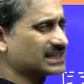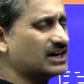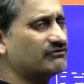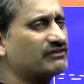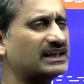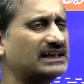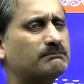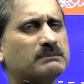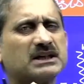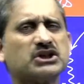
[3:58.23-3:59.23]
a very
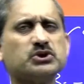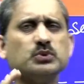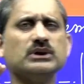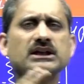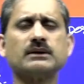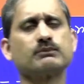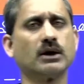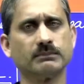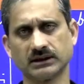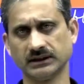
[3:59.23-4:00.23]
peculiar
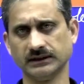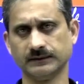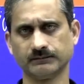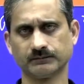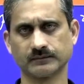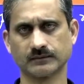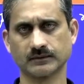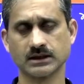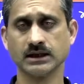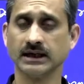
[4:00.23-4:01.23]
property.
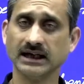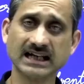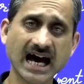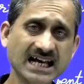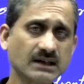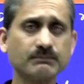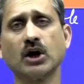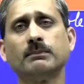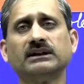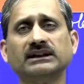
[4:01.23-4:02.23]
It has a
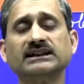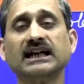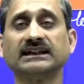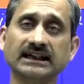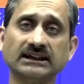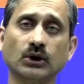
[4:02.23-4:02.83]
property that it